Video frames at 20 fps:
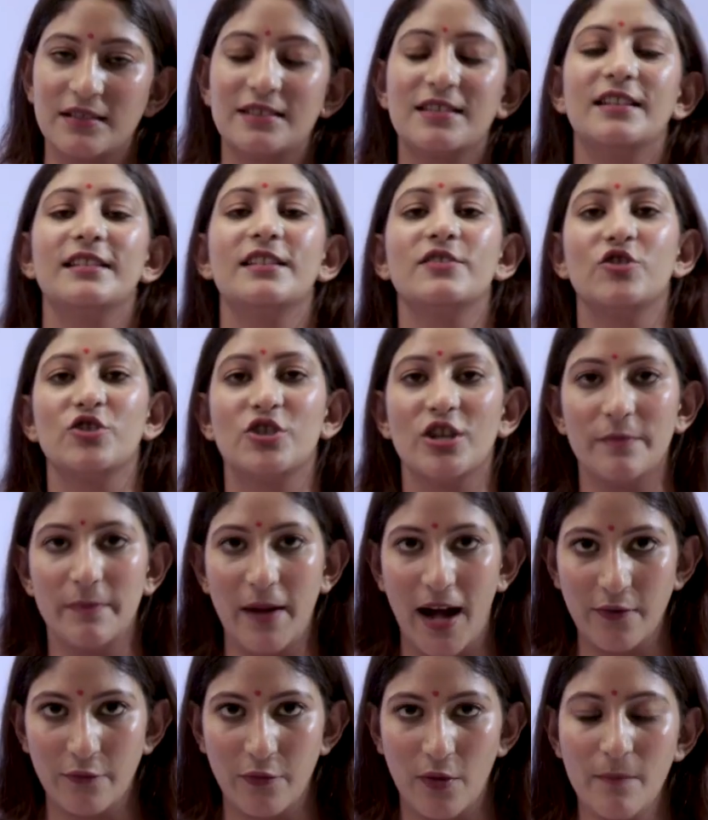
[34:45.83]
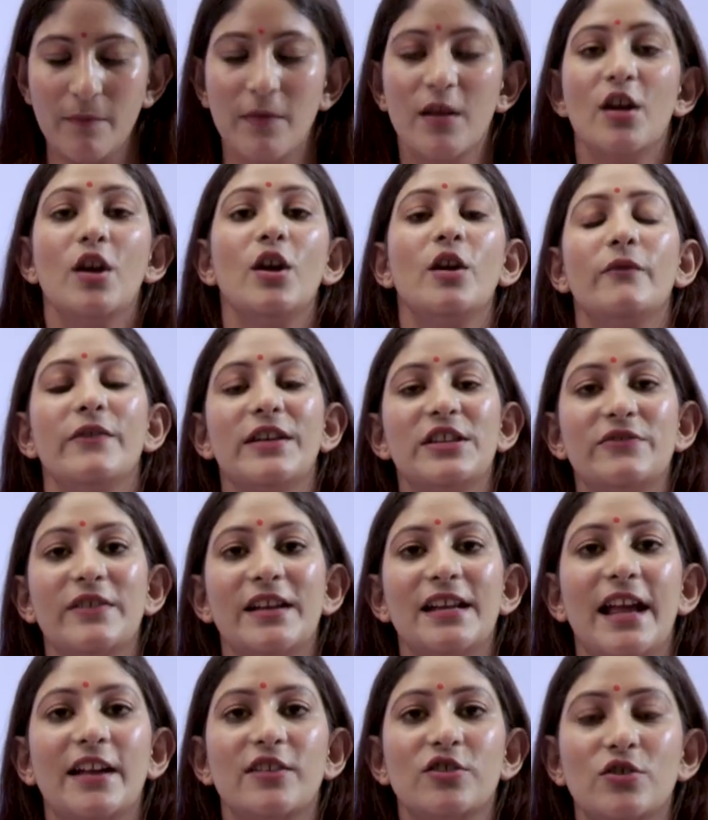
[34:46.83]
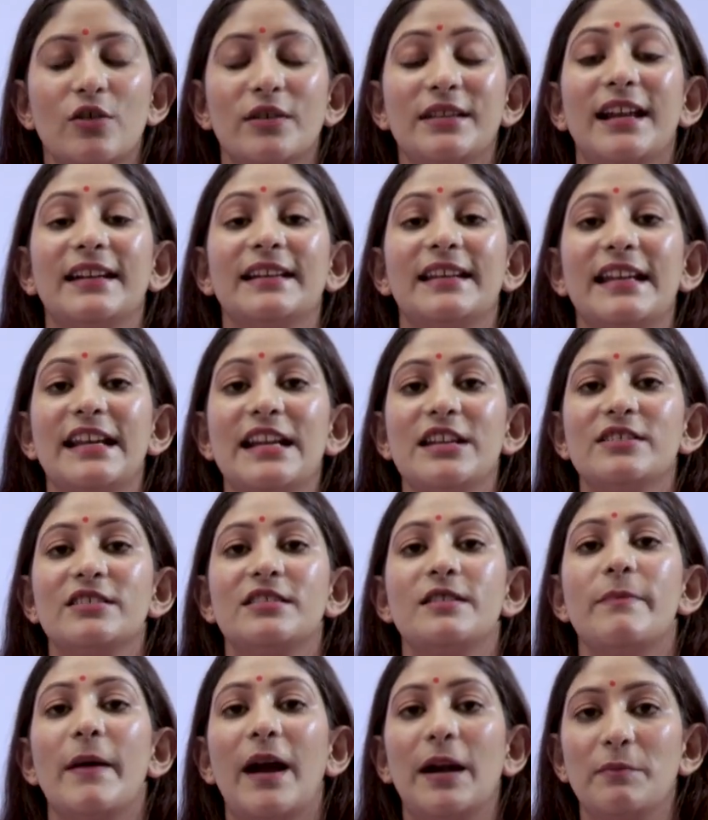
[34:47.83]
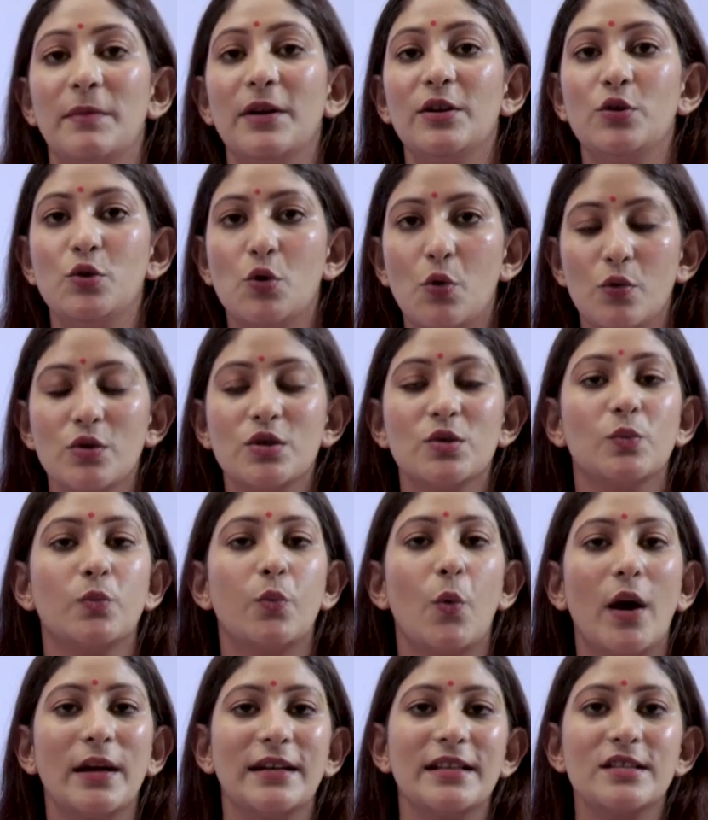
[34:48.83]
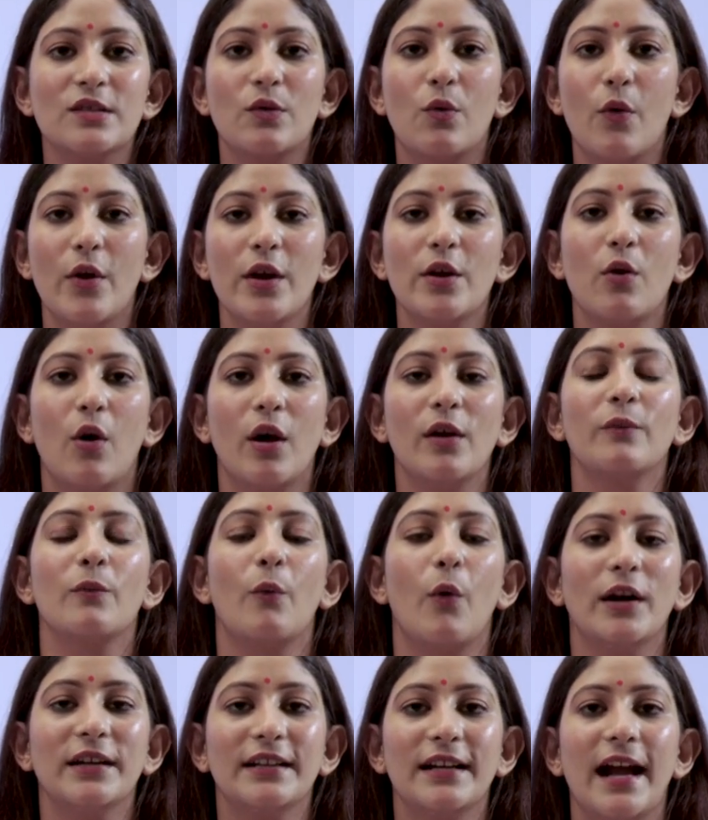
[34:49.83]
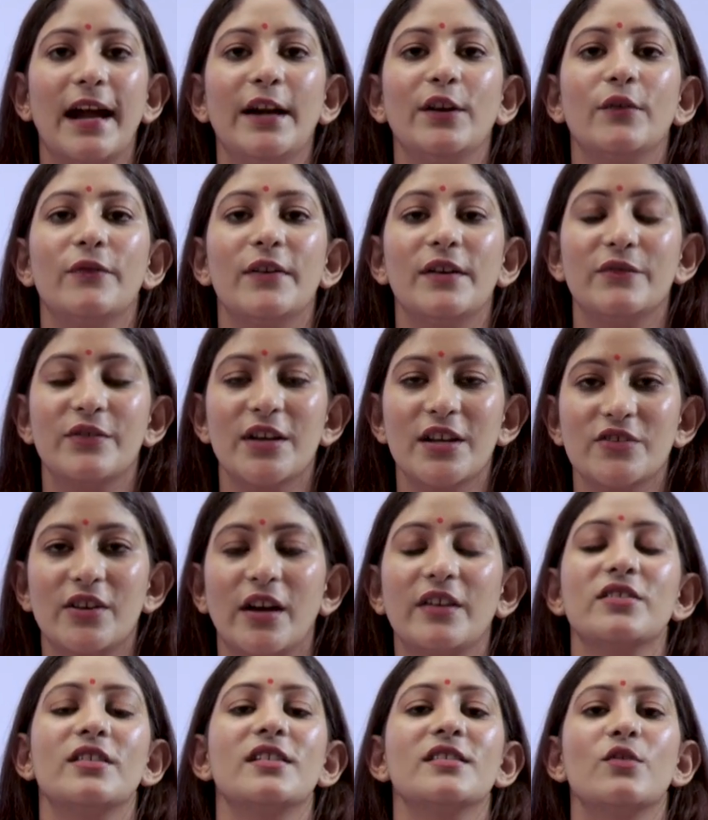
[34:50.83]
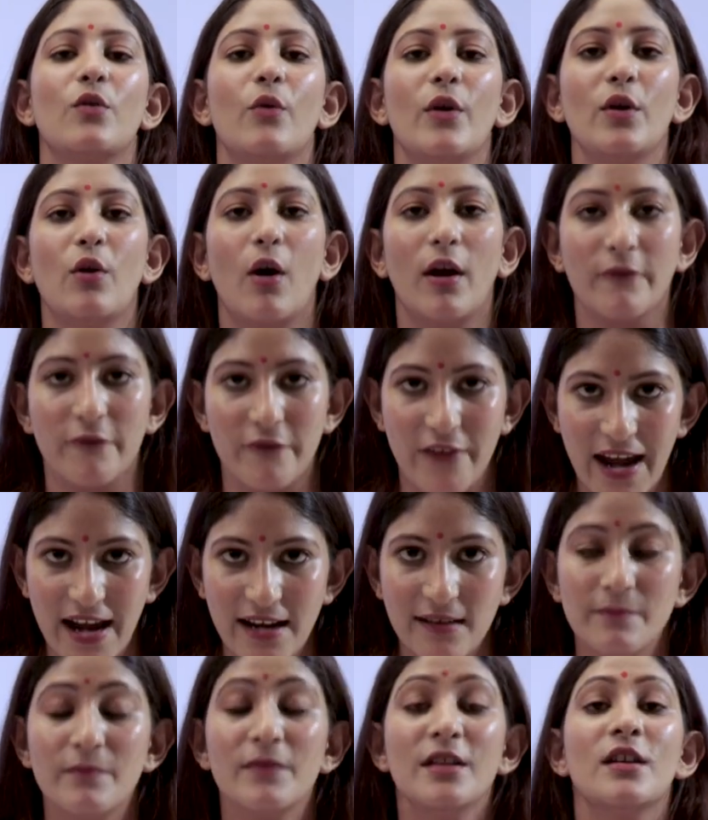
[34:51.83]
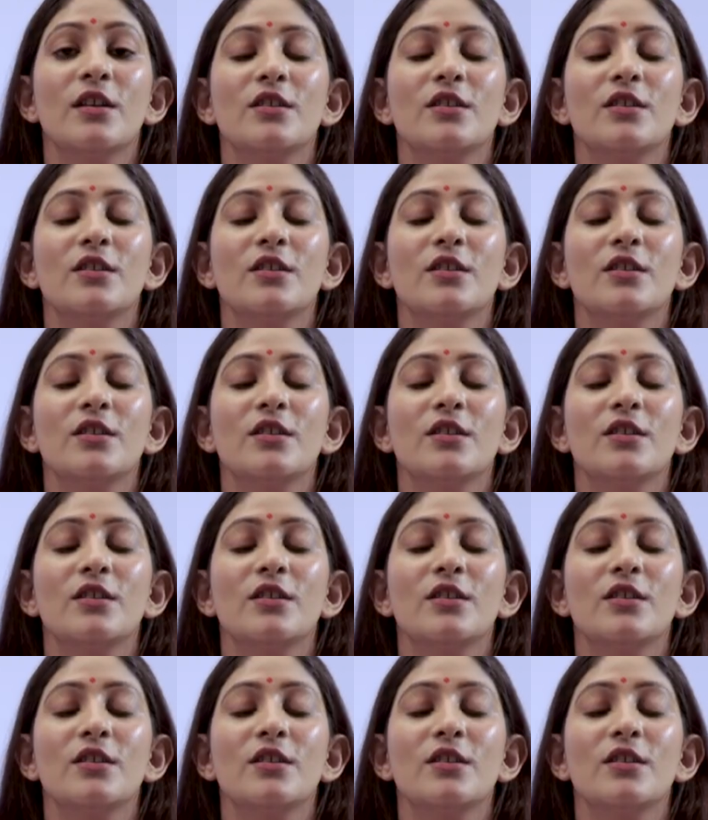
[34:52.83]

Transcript: It's a digital platform which will ensure that each department knows what is going on, what kind of infrastructure is going on where,